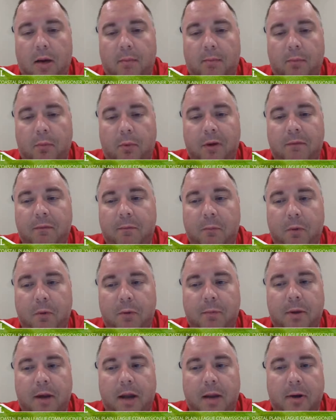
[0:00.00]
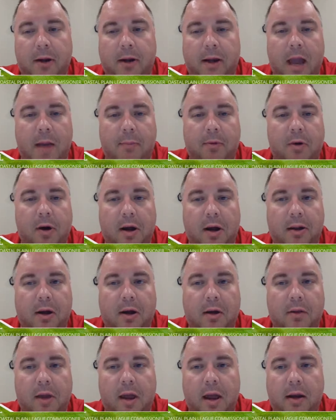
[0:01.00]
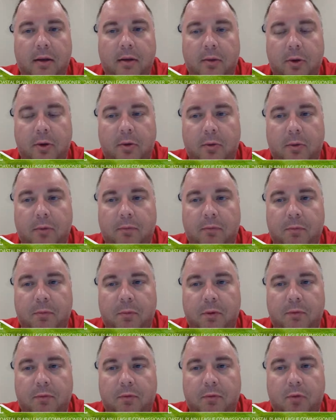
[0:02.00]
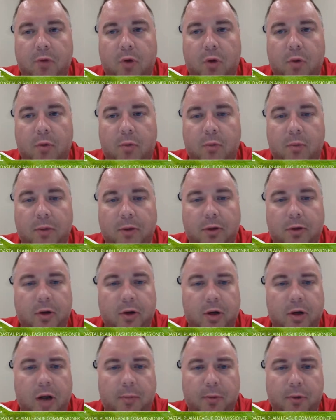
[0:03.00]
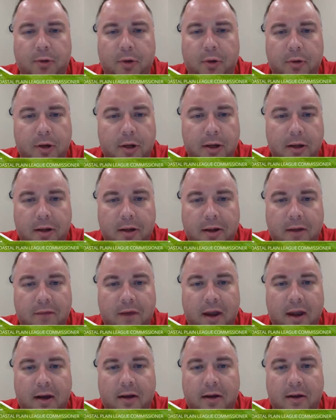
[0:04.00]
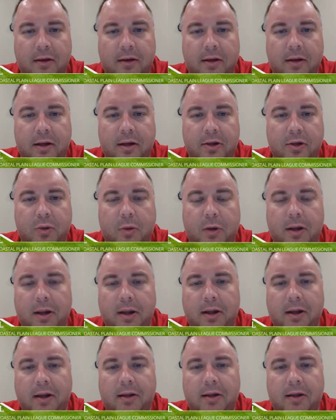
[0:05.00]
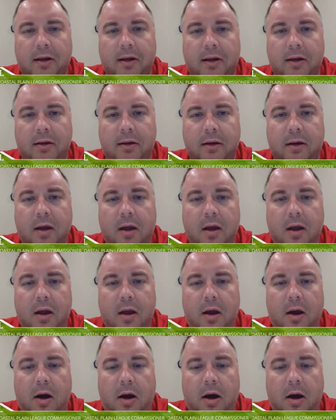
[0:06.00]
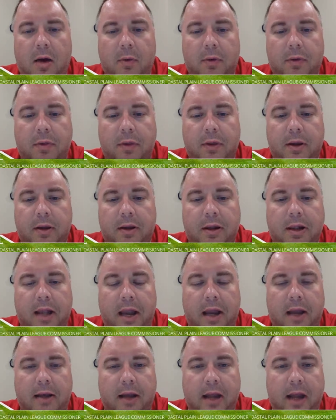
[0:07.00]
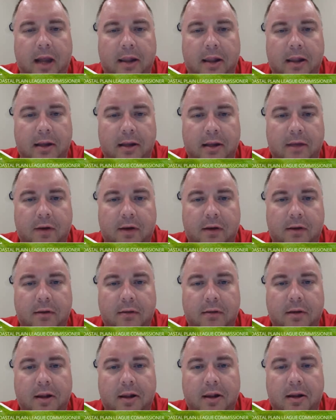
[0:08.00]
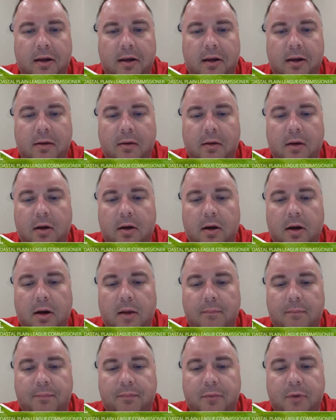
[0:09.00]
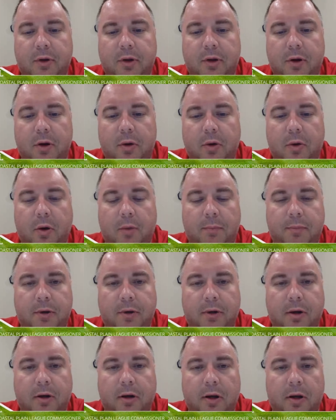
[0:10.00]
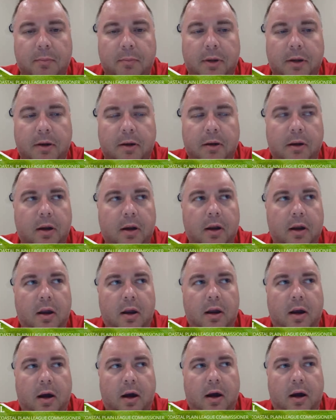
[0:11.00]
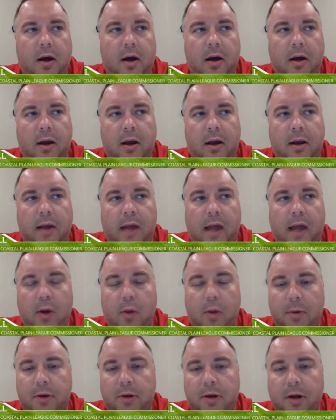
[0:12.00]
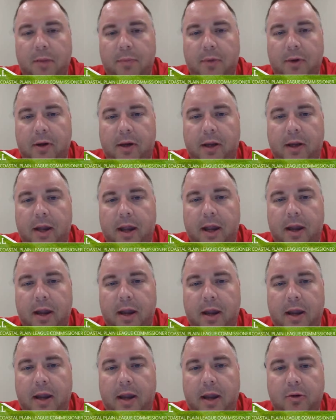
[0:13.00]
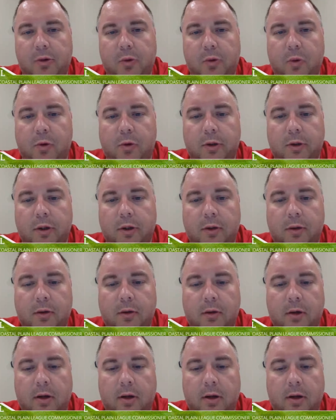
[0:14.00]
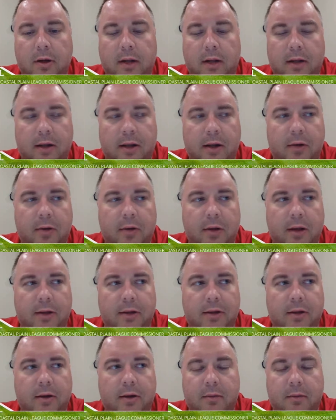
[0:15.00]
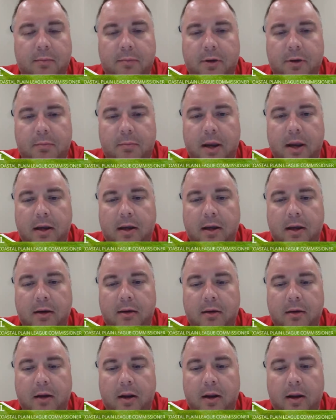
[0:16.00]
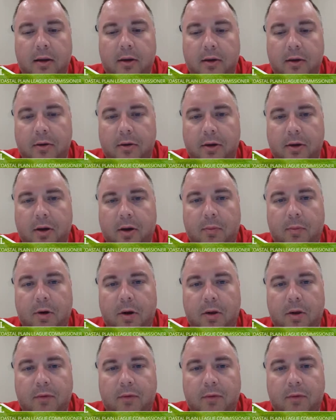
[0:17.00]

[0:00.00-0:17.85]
we've been able to capitalize on that. We've grown. We took an opportunity in Savannah in 2016 with the Sand Gnats leaving the city to go up to Columbia. And that opened up the gateway to Georgia that later led to Macon. And there's a couple other